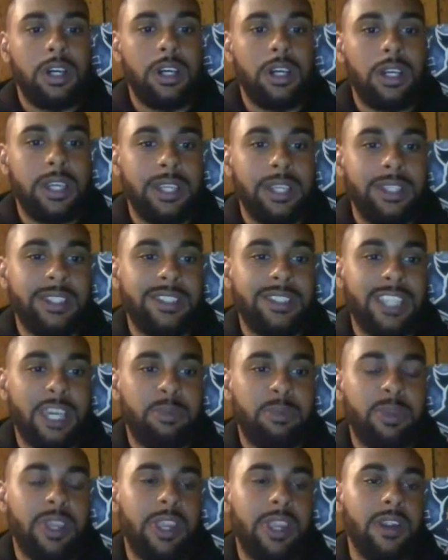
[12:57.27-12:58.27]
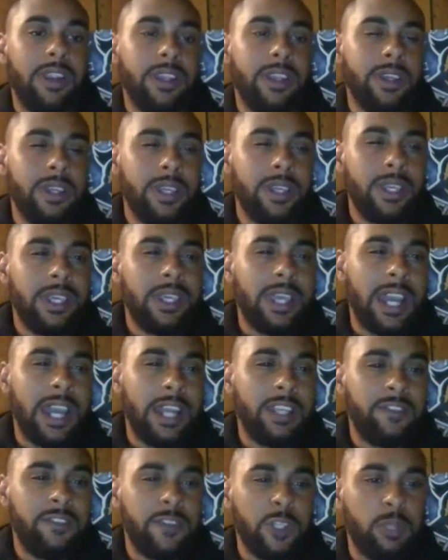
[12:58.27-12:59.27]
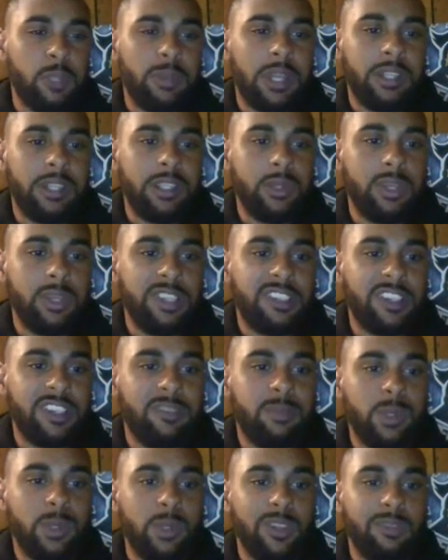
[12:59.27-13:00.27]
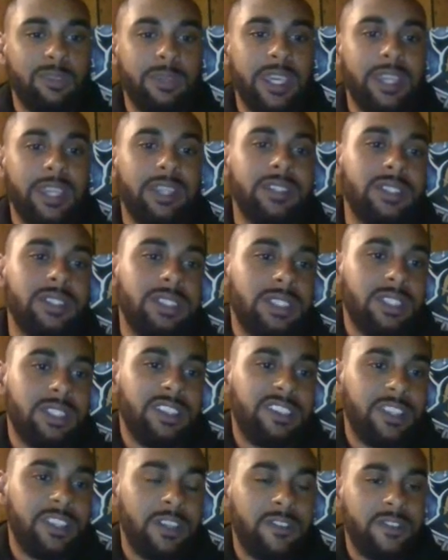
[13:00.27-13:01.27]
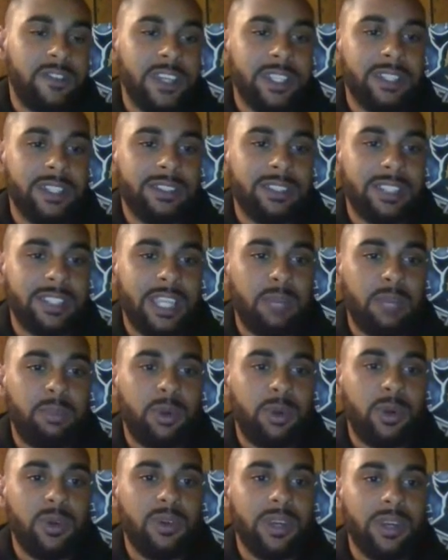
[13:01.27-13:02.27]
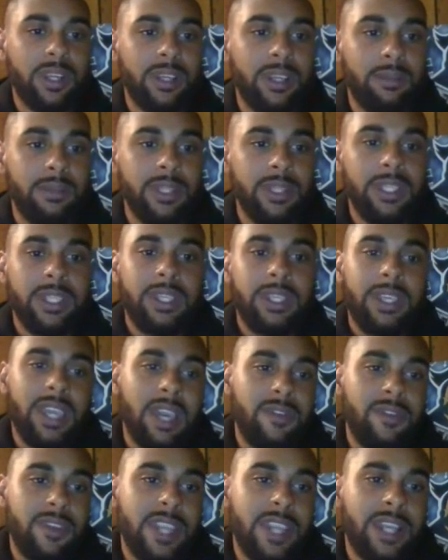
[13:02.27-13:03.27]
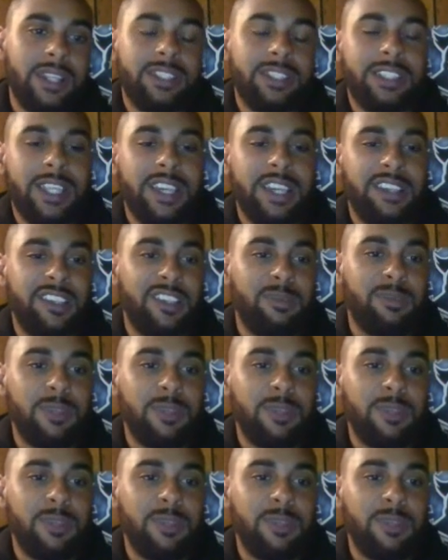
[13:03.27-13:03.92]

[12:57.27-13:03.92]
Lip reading: in the Tampa area. How do you feel about the USF Bulls, man? Could you see yourself fitting into that program? Have you had a chance to speak